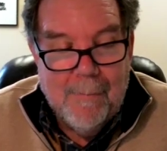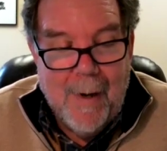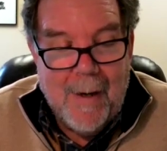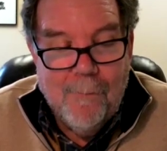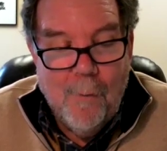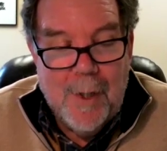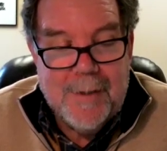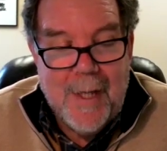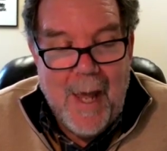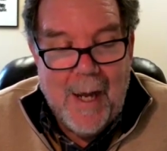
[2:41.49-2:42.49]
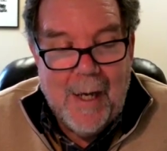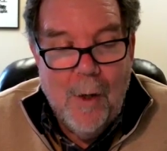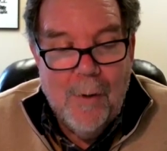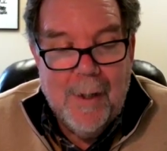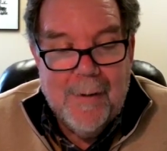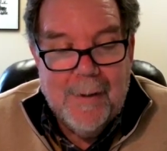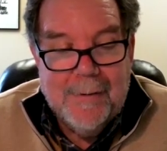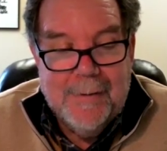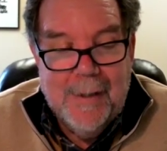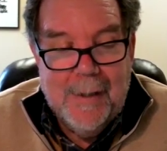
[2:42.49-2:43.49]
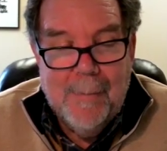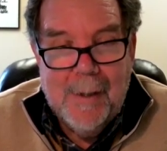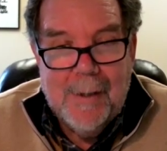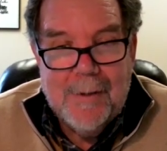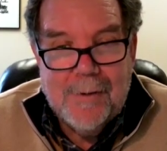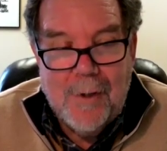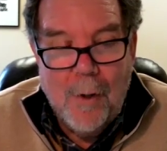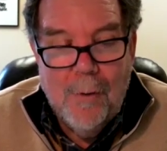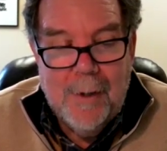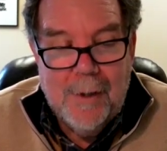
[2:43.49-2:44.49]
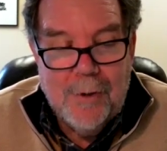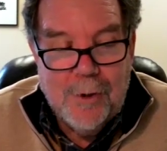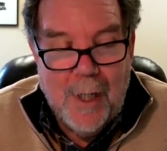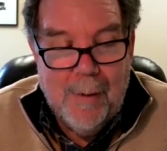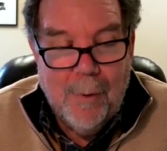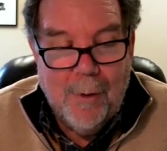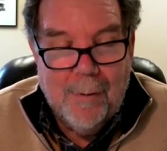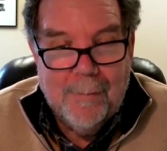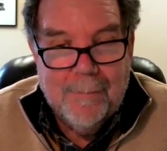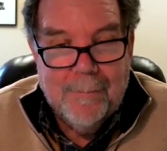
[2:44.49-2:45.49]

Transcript: My voice echoed in the dim stone chamber.